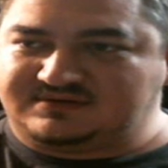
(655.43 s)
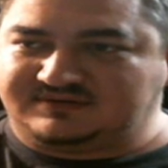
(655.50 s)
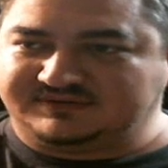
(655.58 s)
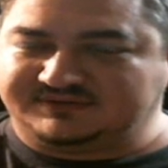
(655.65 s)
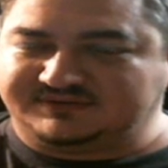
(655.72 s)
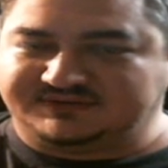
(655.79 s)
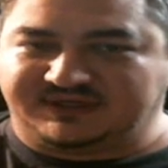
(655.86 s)

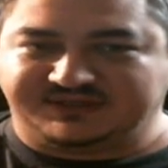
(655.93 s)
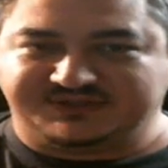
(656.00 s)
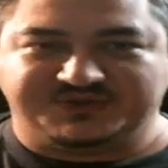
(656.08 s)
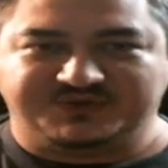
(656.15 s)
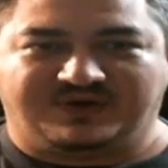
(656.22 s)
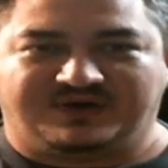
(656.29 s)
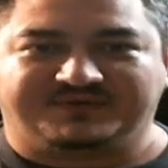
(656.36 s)
So it's not
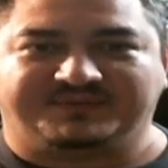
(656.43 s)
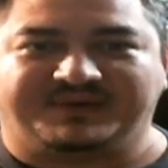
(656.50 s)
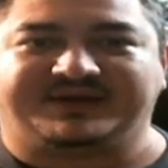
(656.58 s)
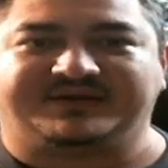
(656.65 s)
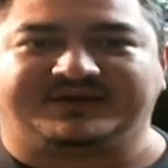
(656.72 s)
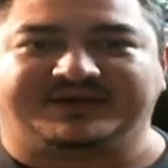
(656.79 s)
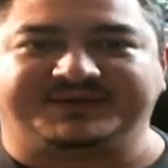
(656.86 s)
too awful
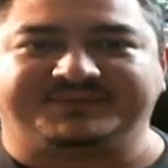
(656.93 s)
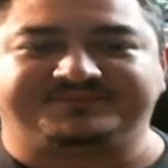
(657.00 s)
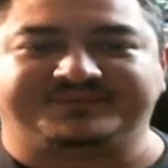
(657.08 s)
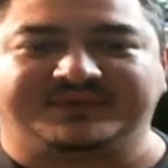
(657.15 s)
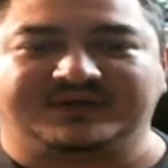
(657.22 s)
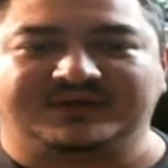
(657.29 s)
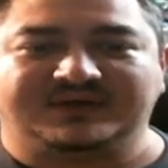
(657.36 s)
bad tonight.
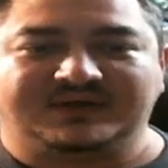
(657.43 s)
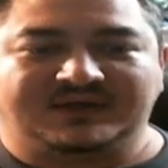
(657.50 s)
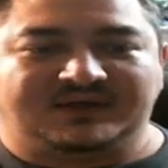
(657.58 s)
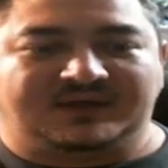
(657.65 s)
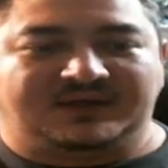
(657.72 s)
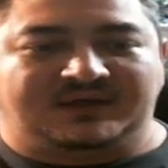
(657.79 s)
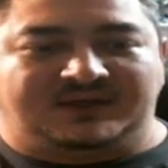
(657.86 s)

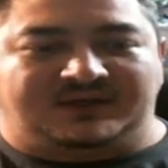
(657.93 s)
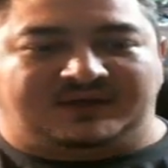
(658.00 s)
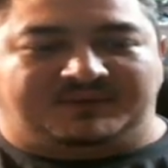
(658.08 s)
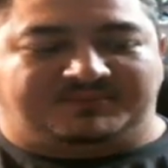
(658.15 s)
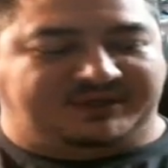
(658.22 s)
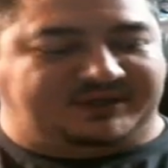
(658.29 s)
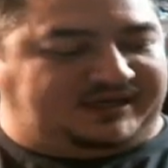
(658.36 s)

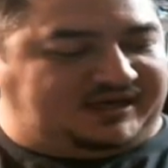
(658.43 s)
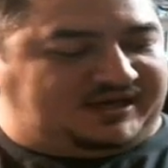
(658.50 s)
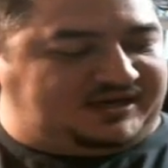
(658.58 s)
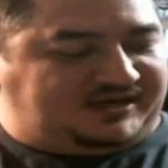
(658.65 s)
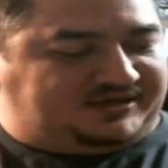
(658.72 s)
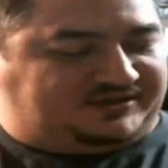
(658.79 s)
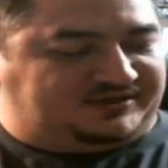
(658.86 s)
But
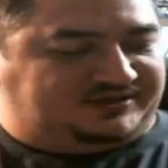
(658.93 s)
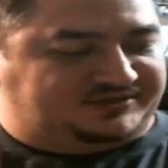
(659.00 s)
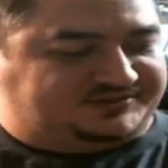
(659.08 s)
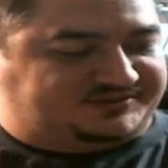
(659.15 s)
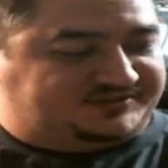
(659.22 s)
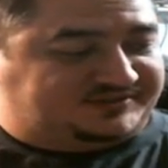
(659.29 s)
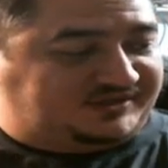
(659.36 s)
yeah,
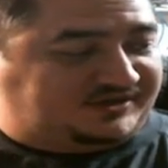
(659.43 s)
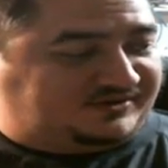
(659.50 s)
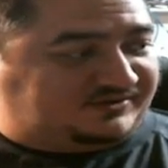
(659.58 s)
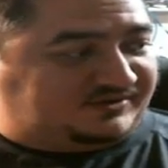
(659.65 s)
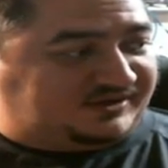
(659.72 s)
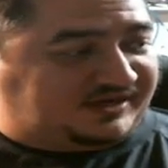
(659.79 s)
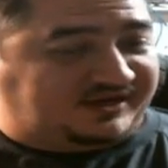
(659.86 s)

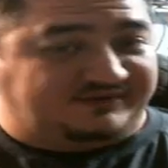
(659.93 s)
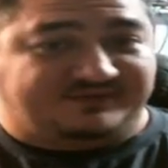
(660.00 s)
so I've